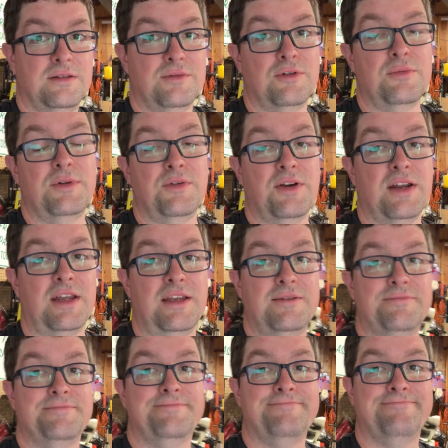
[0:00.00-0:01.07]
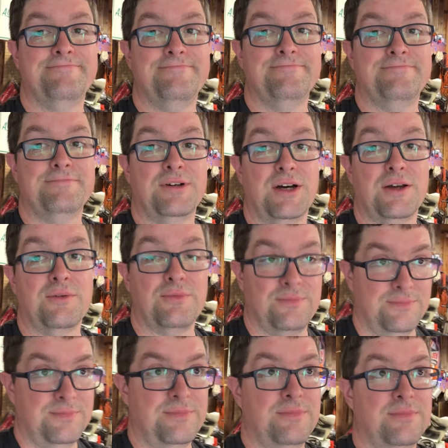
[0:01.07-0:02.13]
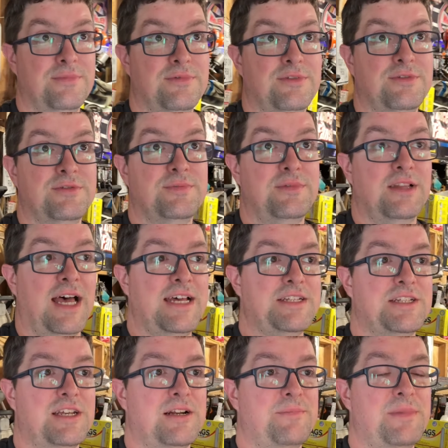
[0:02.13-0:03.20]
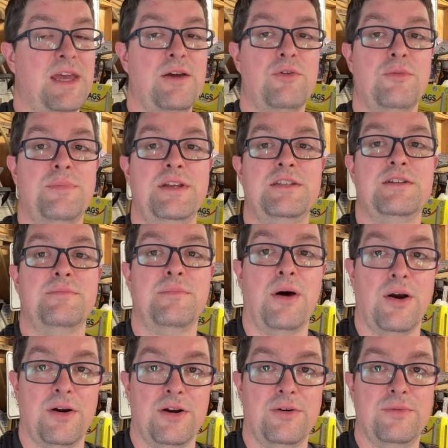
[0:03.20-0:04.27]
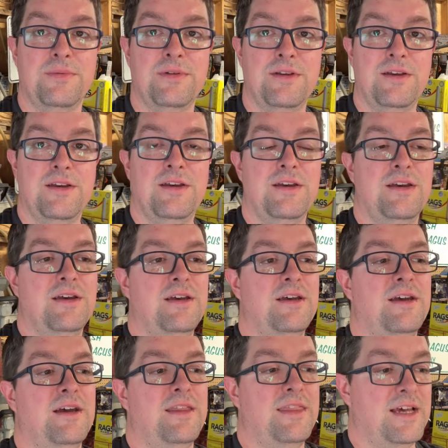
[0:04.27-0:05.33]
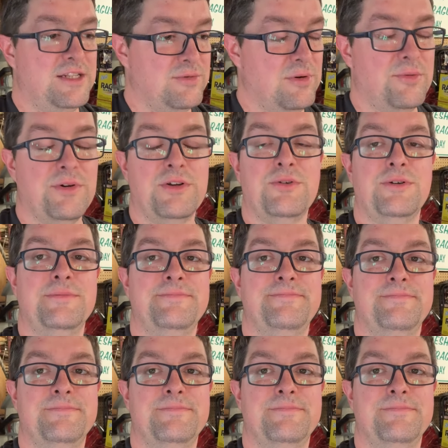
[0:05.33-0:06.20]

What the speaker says: we'll be ready. But last setup day will be tomorrow, and that's what we're doing.